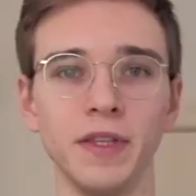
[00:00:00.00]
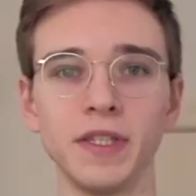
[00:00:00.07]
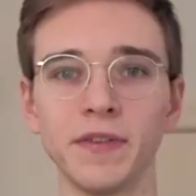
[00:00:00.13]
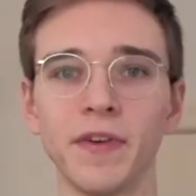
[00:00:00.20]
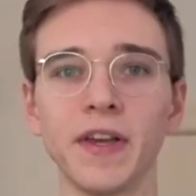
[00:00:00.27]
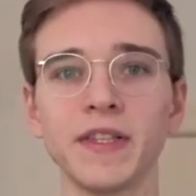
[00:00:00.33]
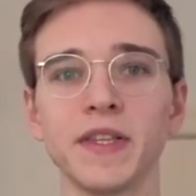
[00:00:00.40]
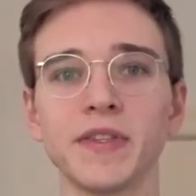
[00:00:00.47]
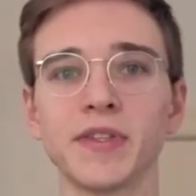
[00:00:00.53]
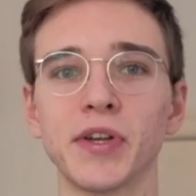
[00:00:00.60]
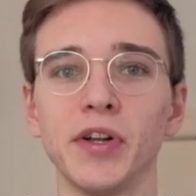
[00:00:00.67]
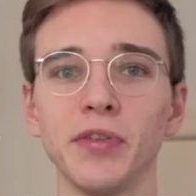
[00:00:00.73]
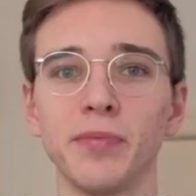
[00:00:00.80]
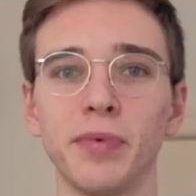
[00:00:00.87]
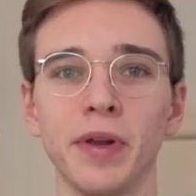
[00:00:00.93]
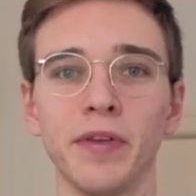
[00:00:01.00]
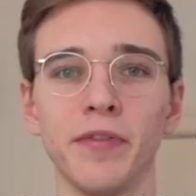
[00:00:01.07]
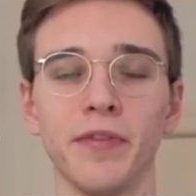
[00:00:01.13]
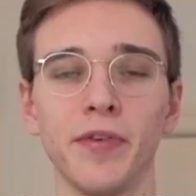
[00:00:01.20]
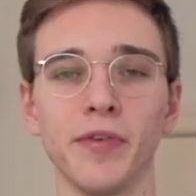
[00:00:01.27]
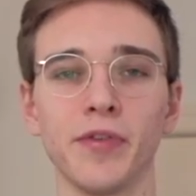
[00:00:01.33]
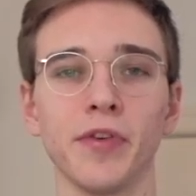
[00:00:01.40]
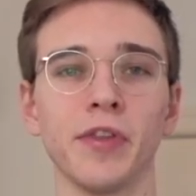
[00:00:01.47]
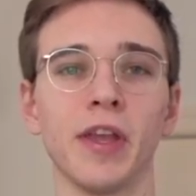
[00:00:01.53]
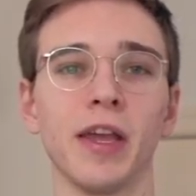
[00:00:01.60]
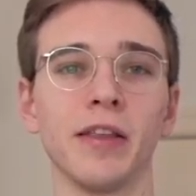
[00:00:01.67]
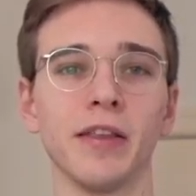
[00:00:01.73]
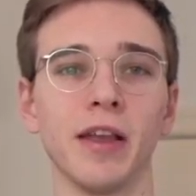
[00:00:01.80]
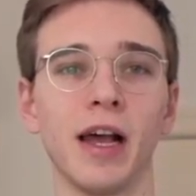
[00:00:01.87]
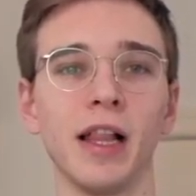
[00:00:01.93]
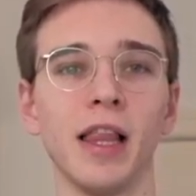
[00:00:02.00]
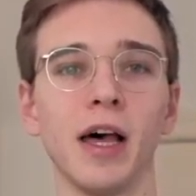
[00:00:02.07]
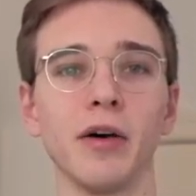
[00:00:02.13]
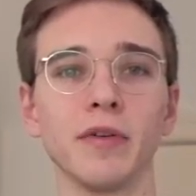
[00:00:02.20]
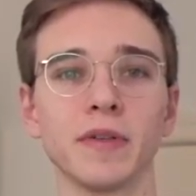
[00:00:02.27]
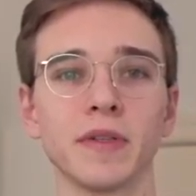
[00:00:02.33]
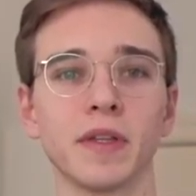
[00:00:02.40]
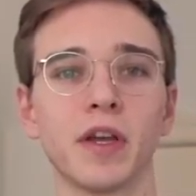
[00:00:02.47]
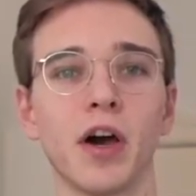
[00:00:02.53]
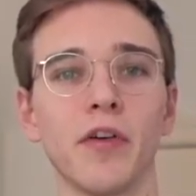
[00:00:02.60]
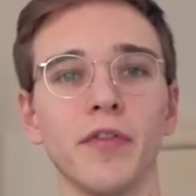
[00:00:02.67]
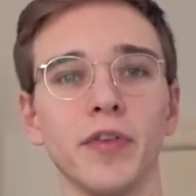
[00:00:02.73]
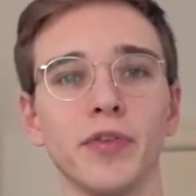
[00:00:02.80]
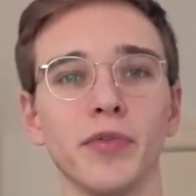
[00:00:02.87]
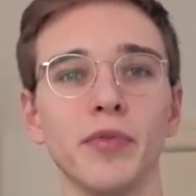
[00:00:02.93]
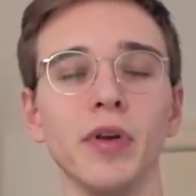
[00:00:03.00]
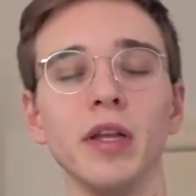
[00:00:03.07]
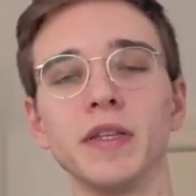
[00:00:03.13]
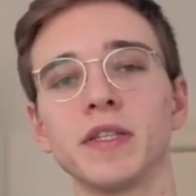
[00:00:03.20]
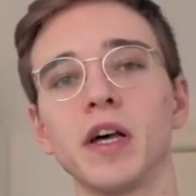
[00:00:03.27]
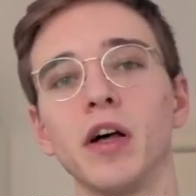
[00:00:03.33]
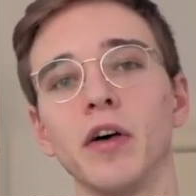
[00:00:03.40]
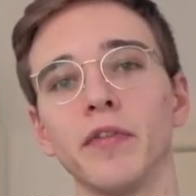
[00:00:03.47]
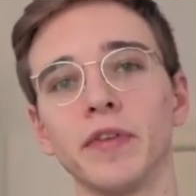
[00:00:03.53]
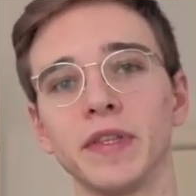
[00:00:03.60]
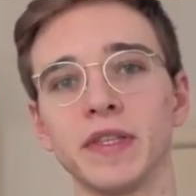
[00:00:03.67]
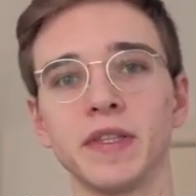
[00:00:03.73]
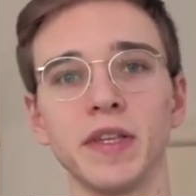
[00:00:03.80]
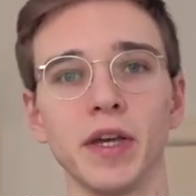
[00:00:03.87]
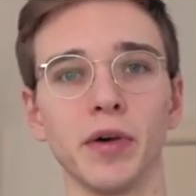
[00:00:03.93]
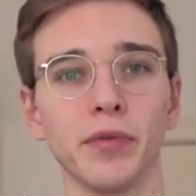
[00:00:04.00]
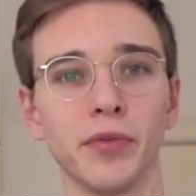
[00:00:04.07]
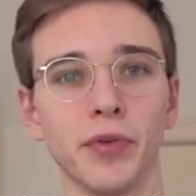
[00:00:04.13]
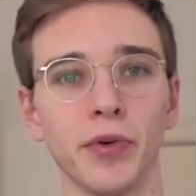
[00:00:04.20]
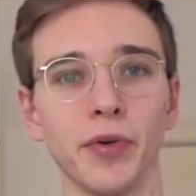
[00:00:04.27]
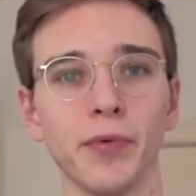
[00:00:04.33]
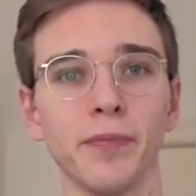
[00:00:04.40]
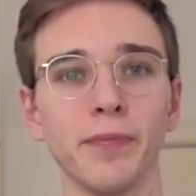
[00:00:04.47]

This phase is called pre-infusion and allows coffee to release all of its CO2.